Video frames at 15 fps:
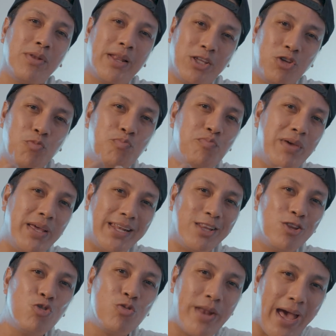like you bit
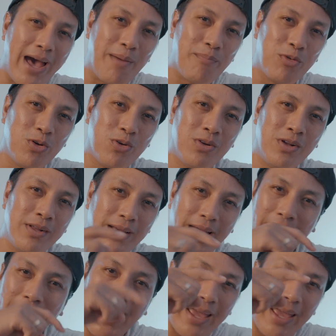into an apple and